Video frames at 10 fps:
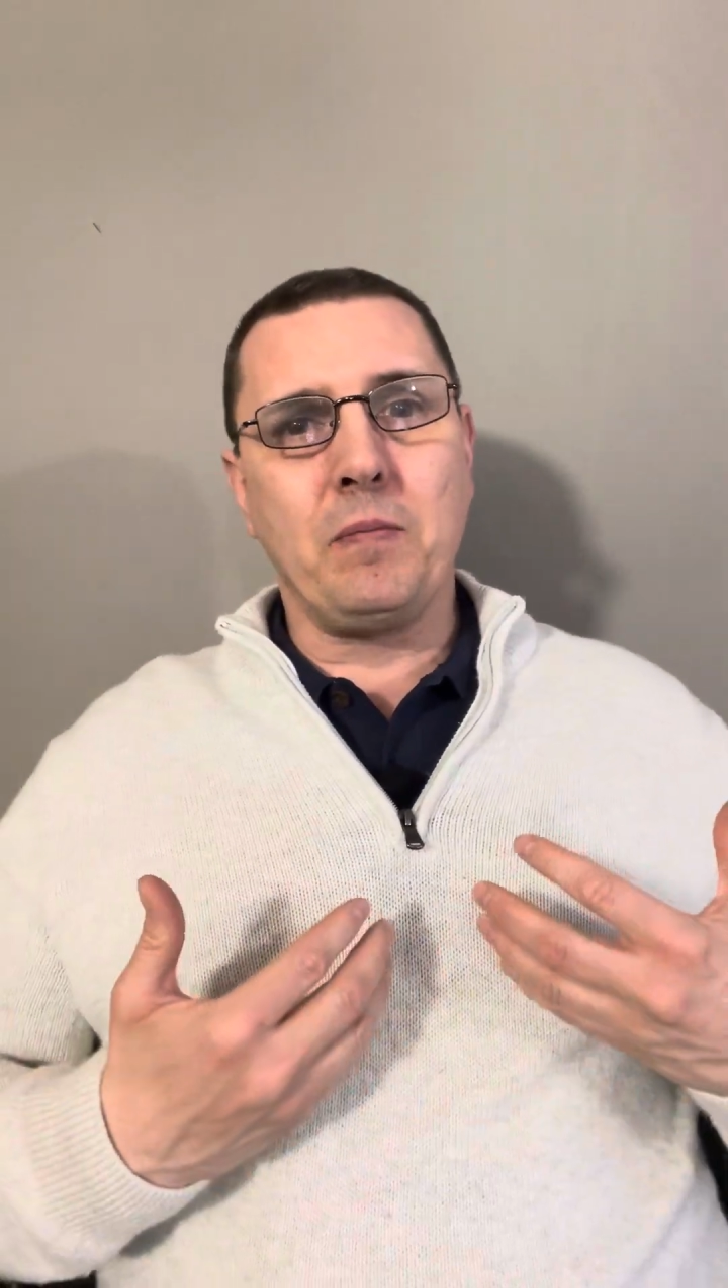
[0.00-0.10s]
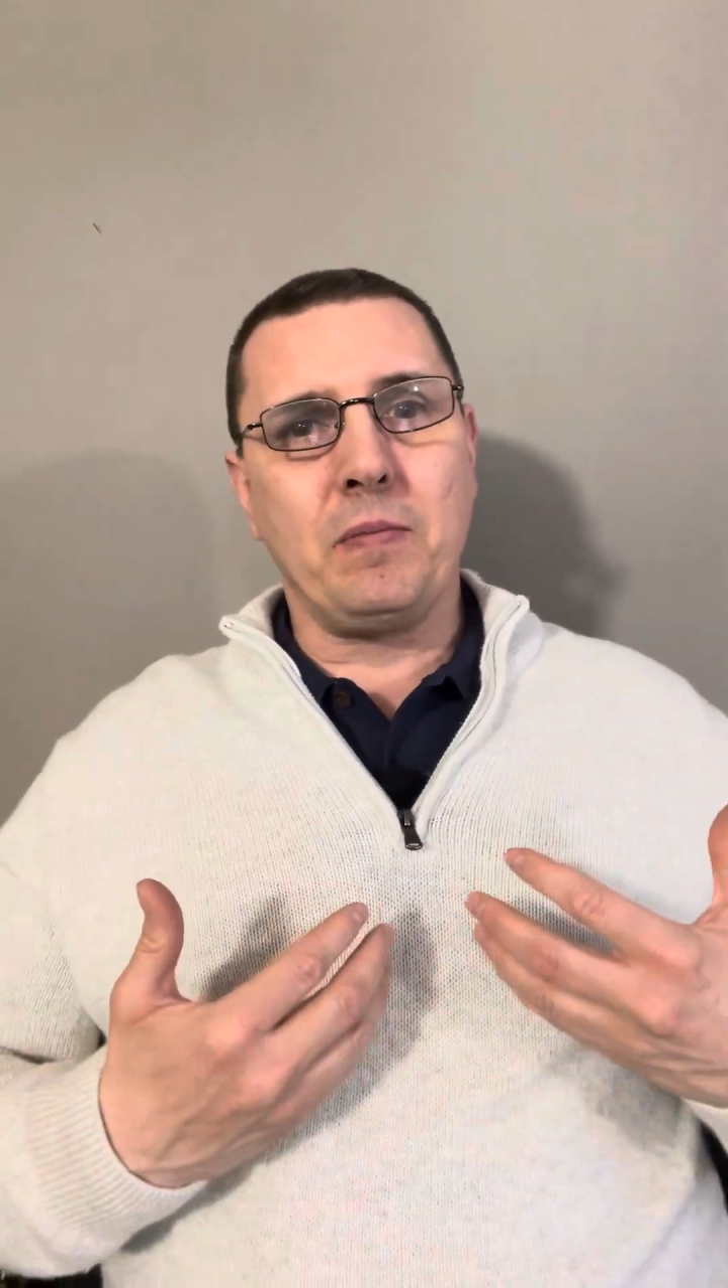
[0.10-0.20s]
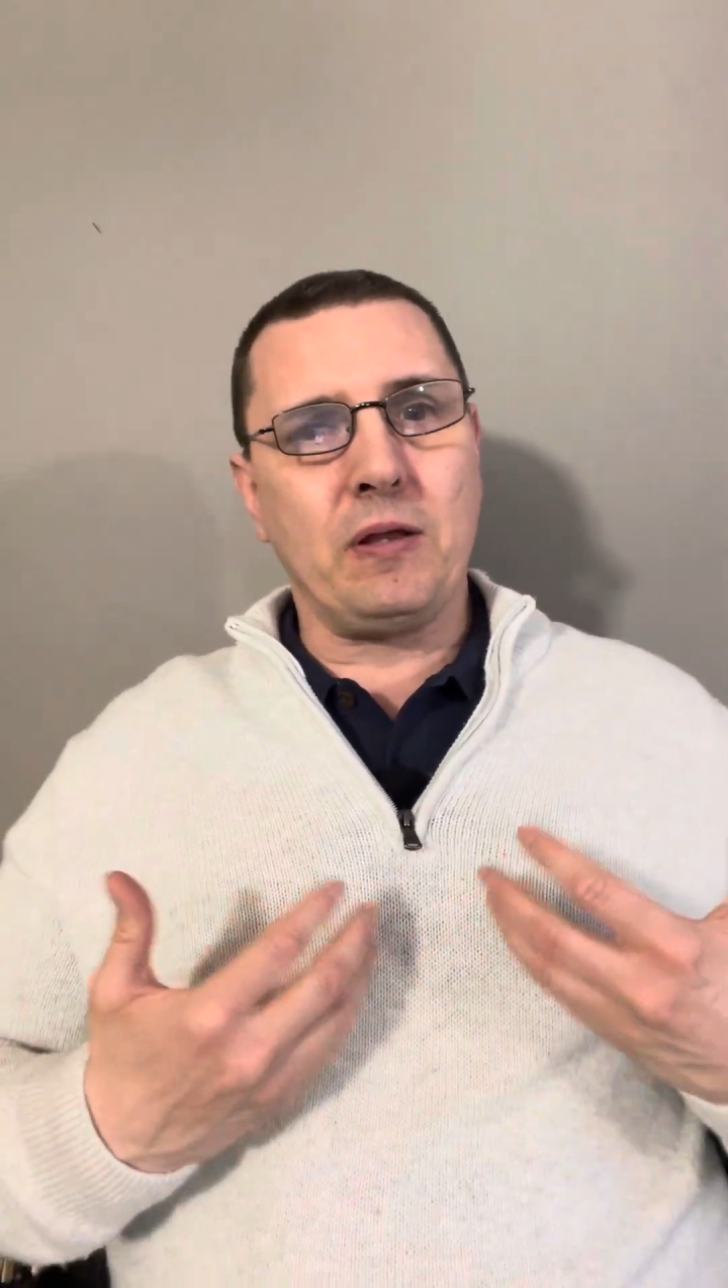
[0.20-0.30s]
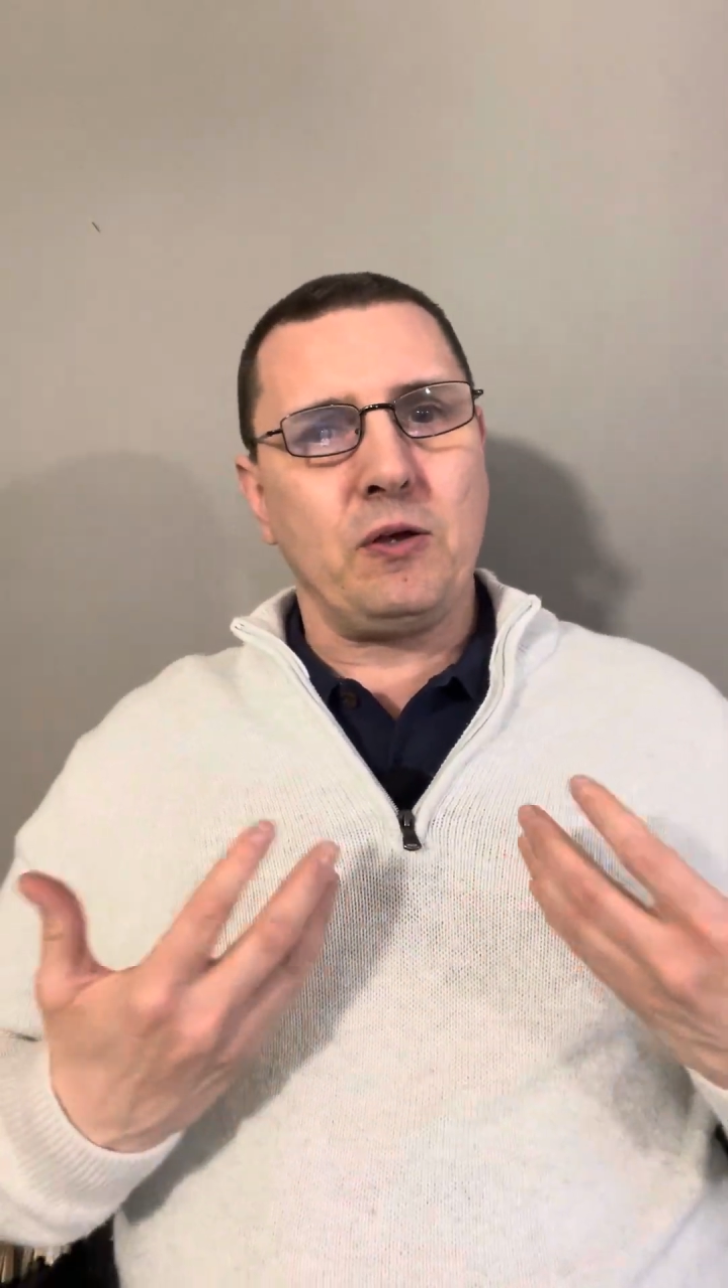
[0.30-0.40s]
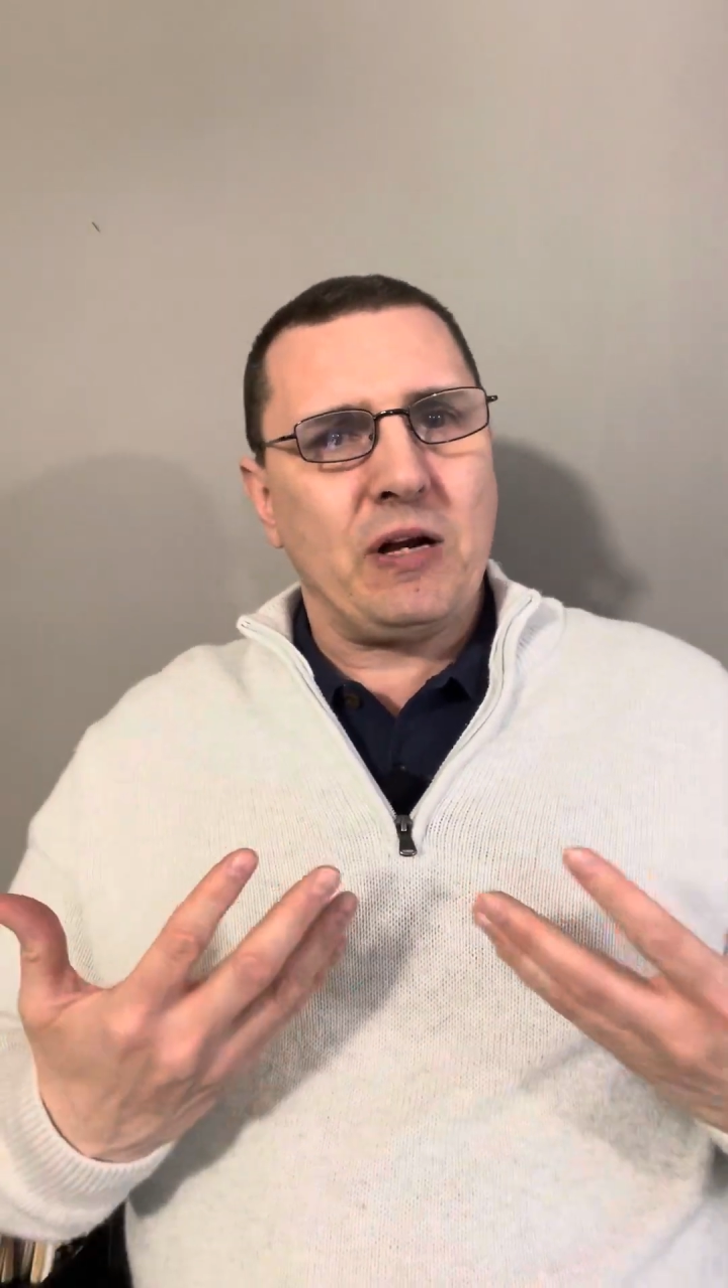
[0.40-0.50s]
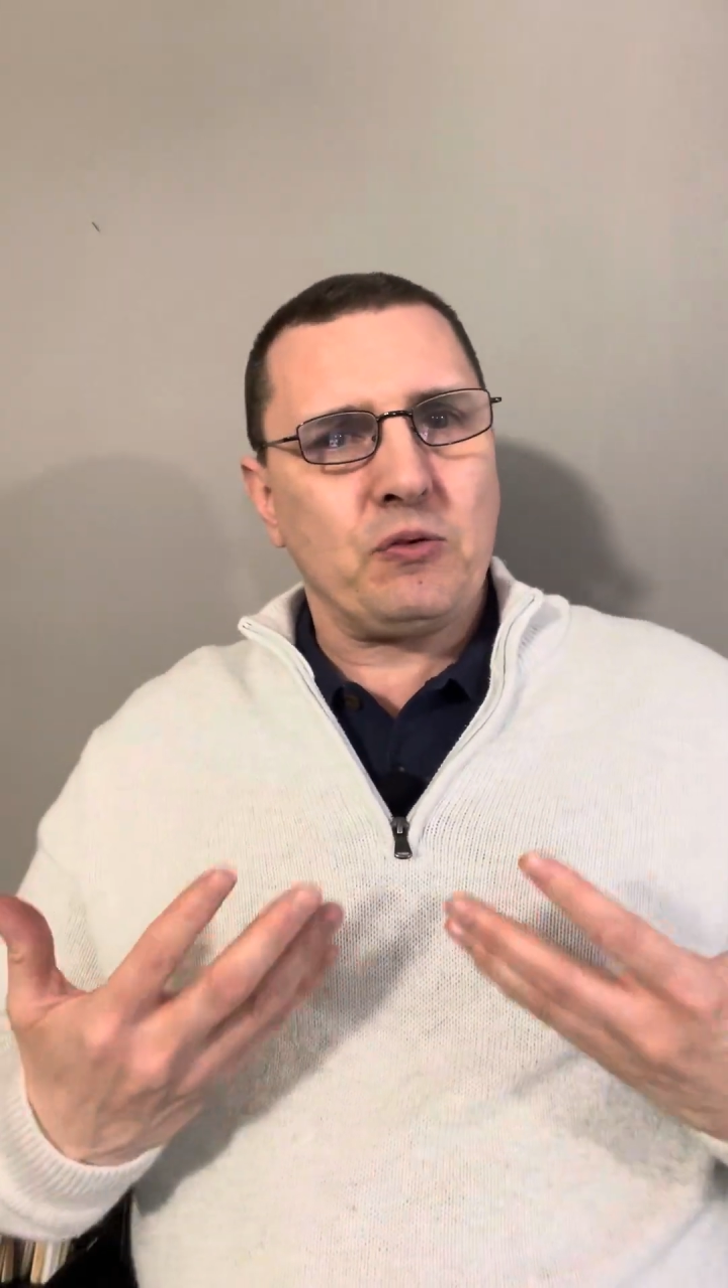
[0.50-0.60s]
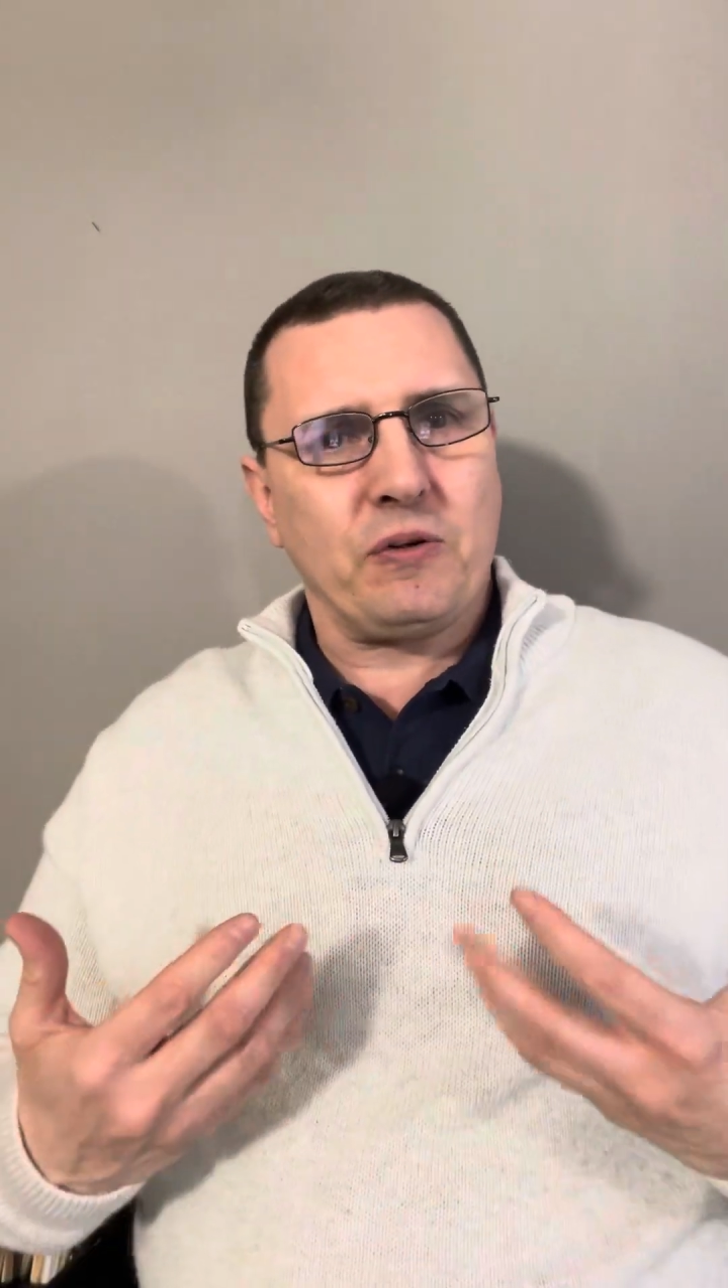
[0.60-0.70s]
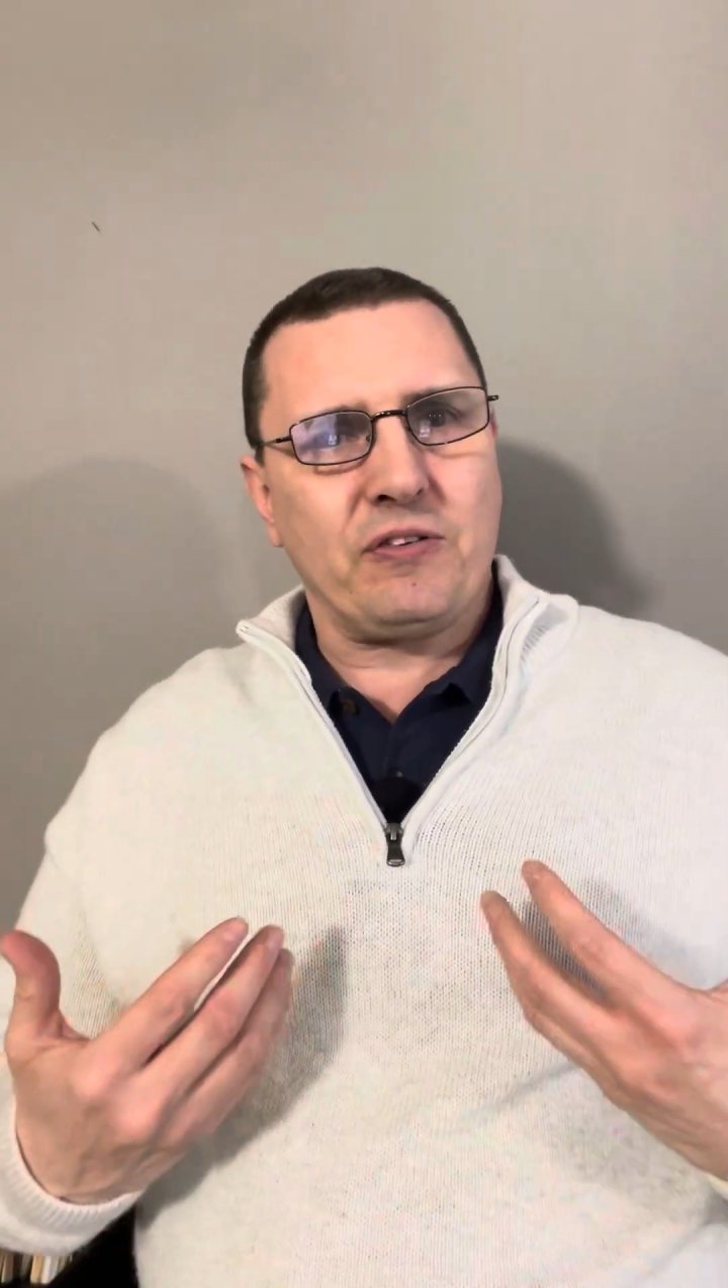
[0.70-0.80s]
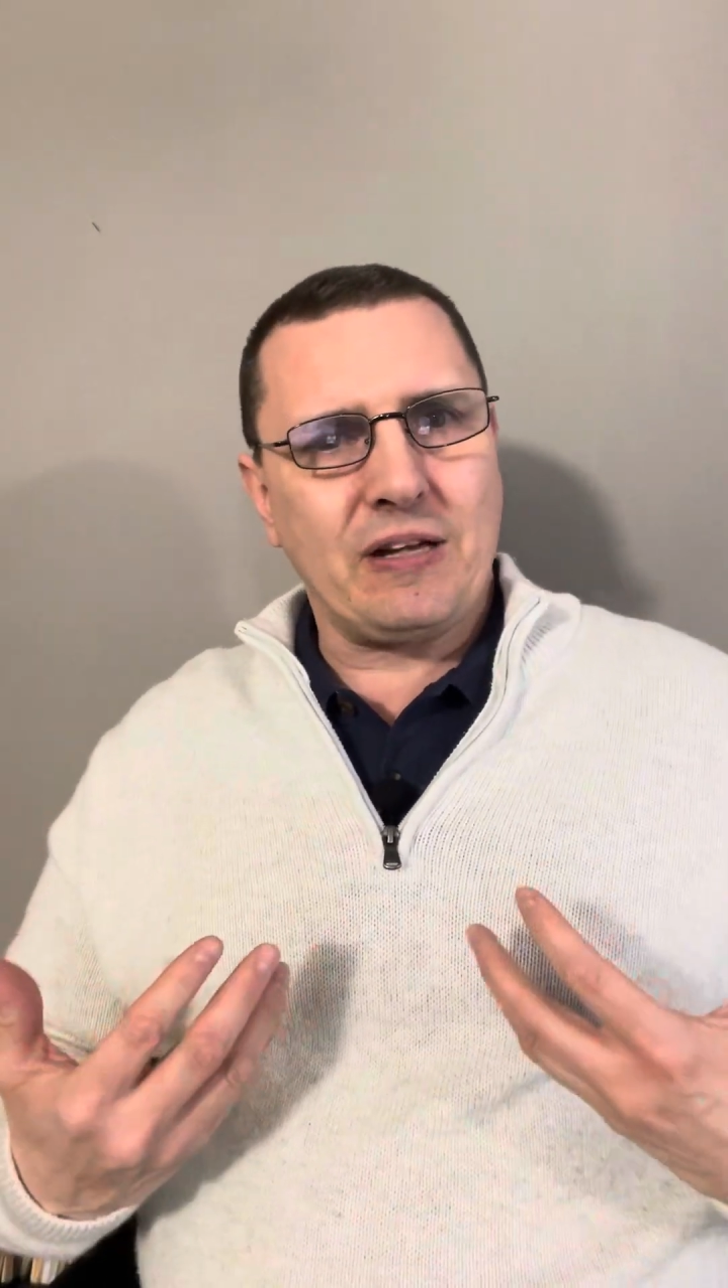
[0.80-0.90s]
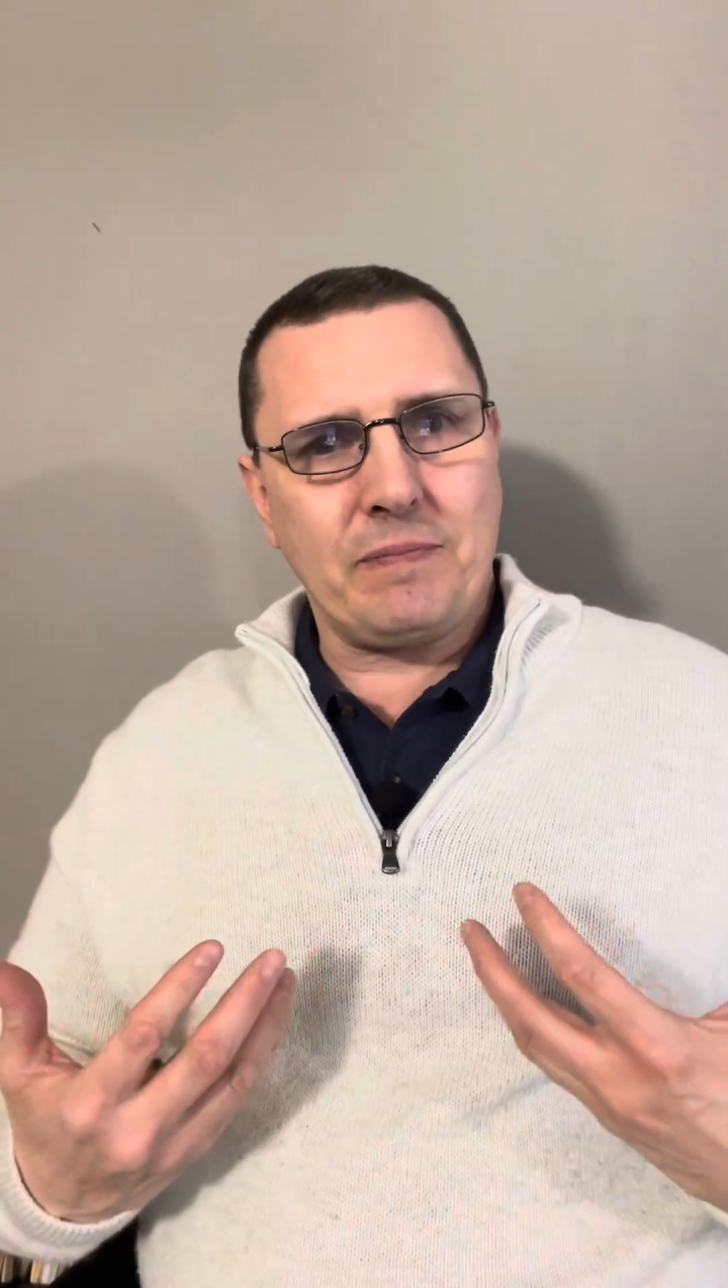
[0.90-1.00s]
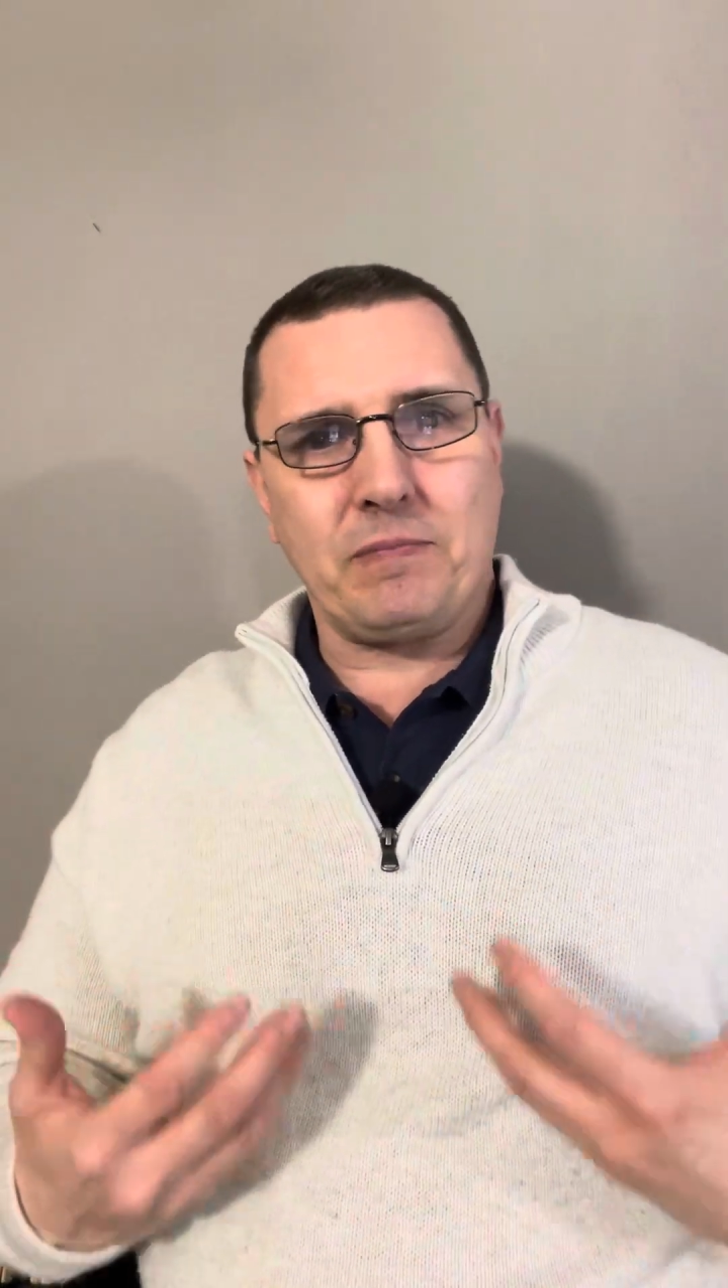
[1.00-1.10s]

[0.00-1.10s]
you may as well say